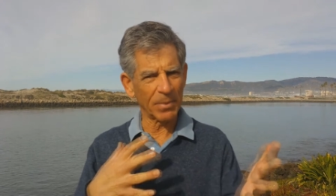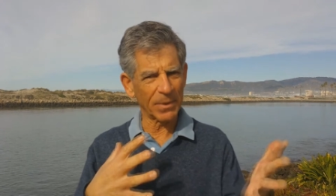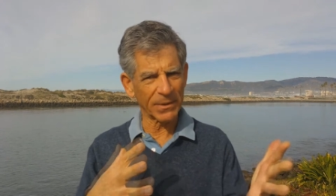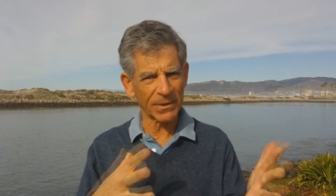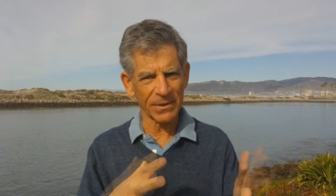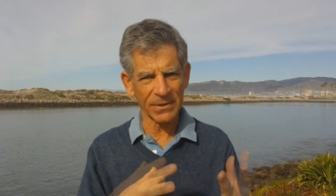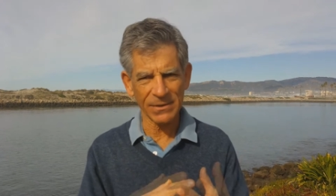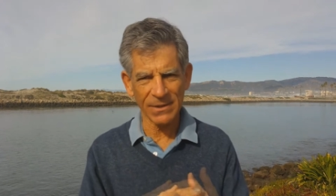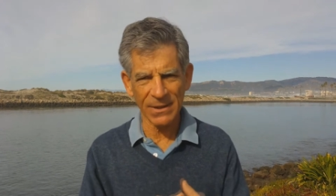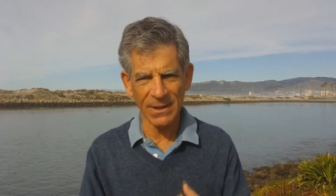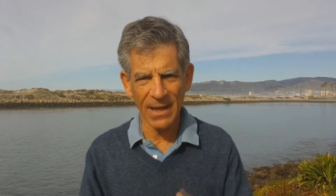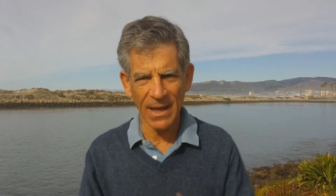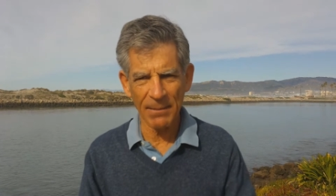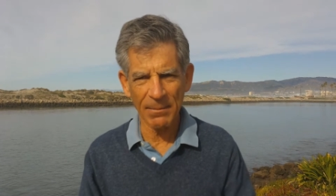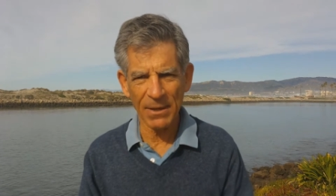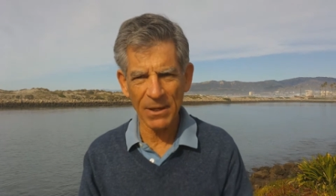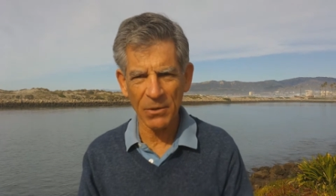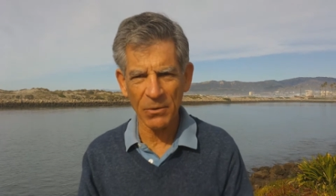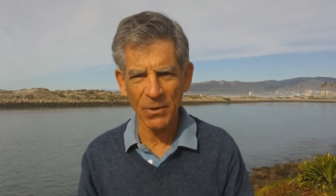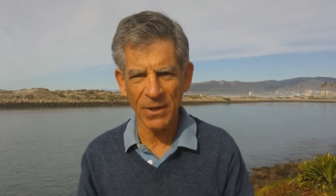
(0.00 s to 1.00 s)
but there's
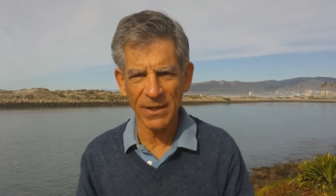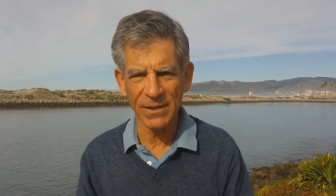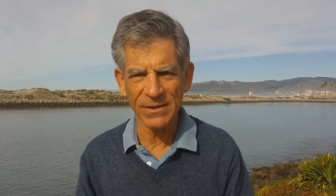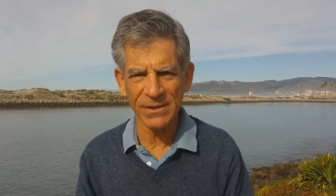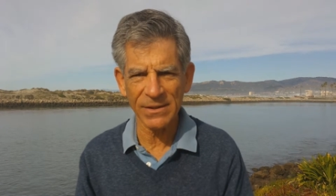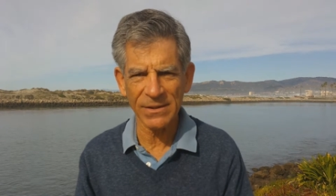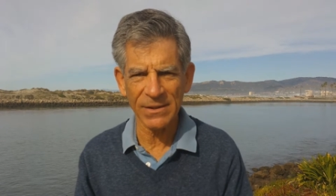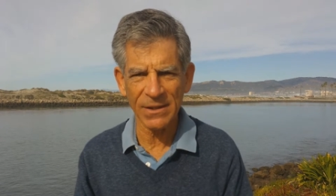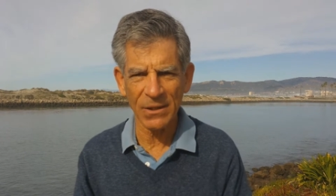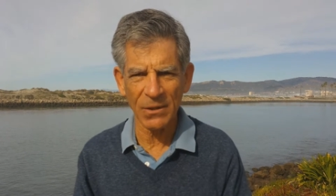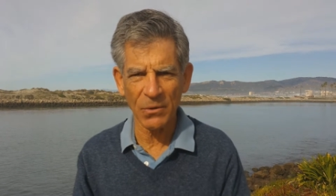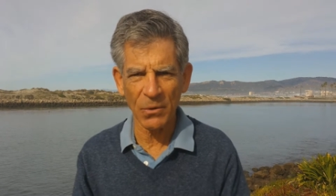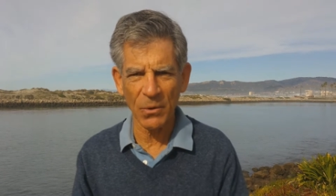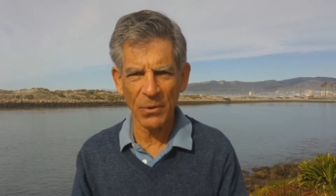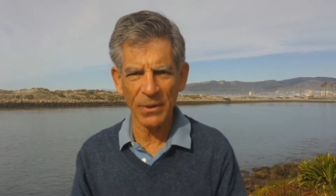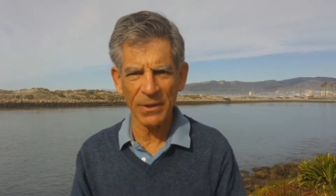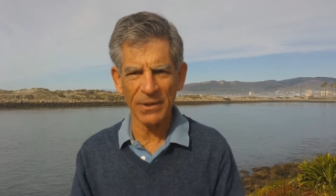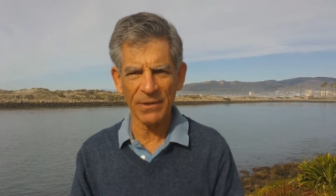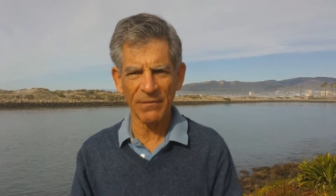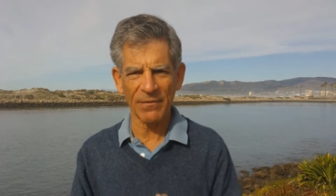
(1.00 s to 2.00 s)
climate crisis and
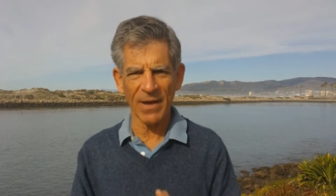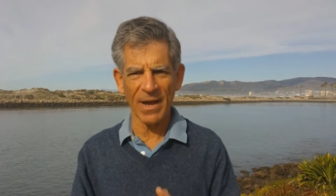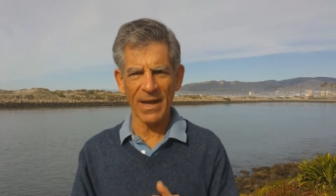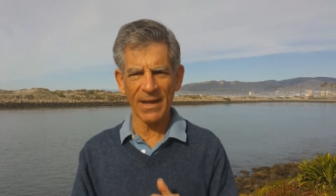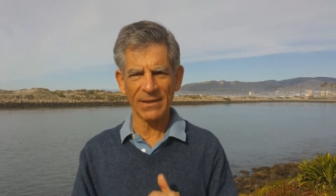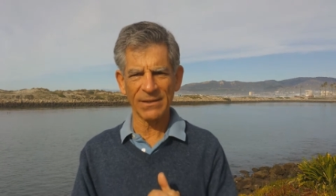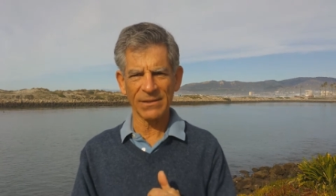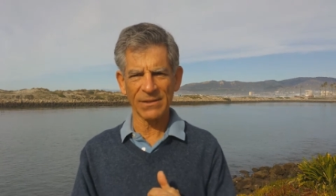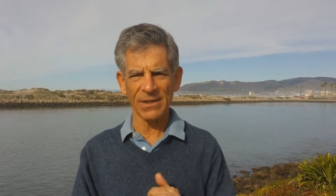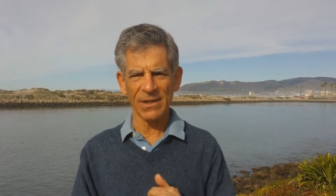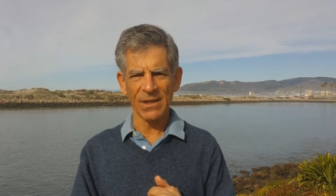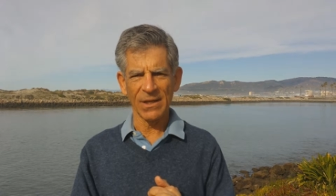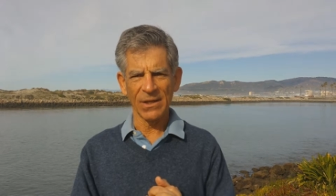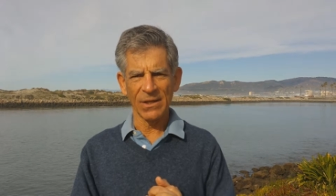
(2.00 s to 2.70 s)
growing divides